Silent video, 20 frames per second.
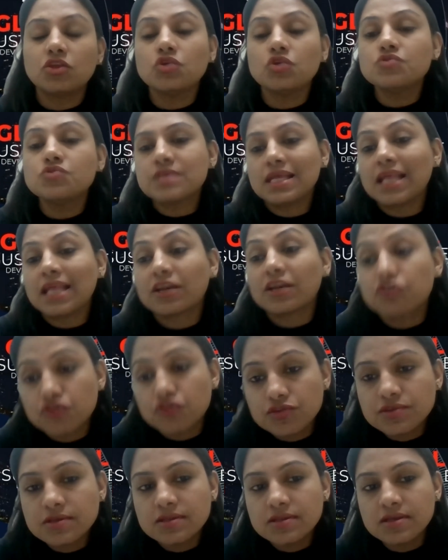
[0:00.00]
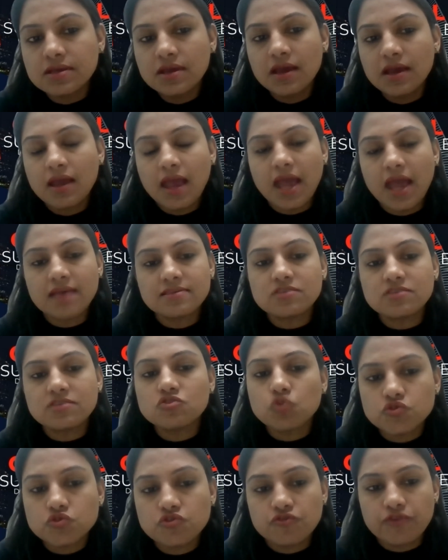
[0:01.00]
use electricity as a
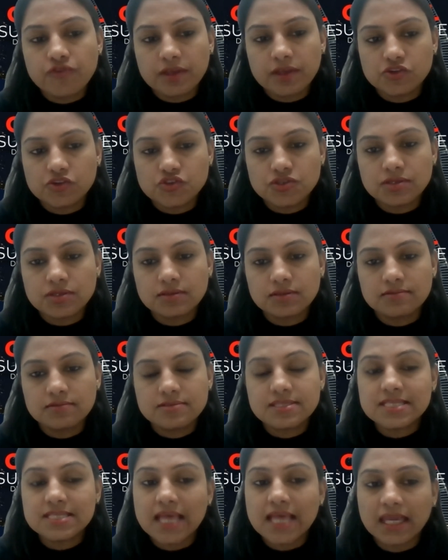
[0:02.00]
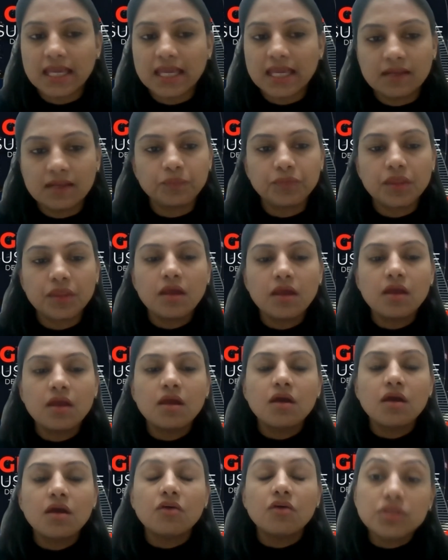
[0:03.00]
source of energy. Second,
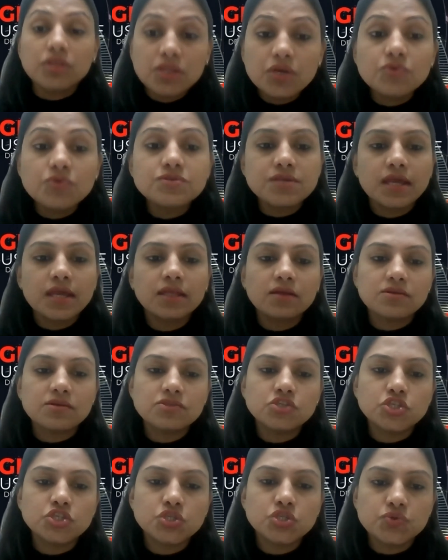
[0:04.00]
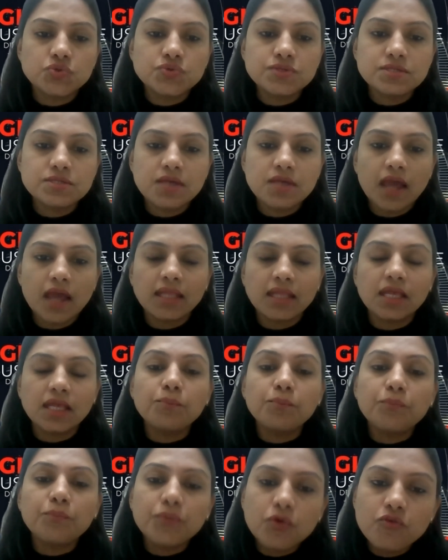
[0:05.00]
reduce energy use and
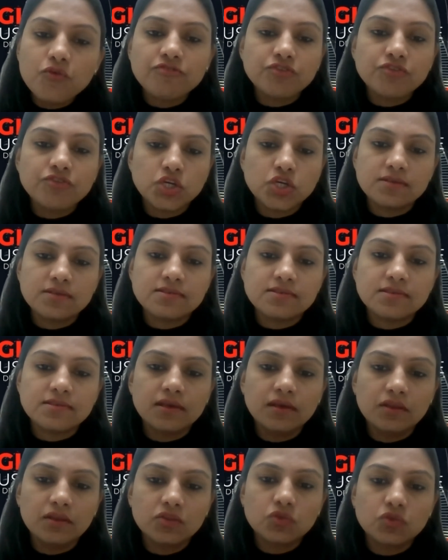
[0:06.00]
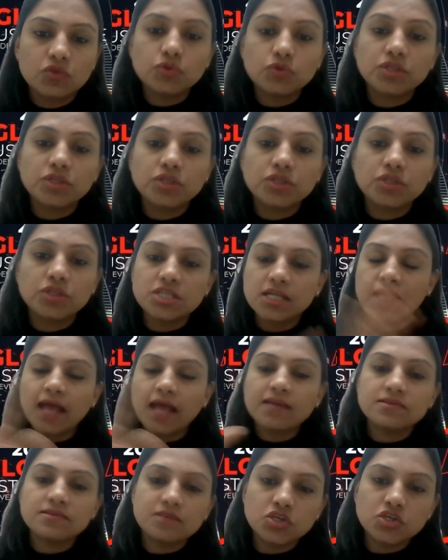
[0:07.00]
improve efficiency through
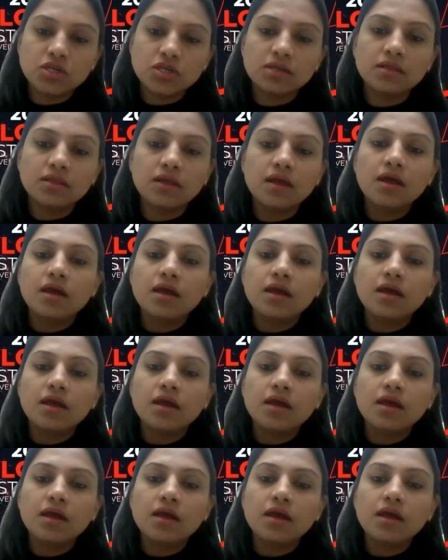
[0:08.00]
digitization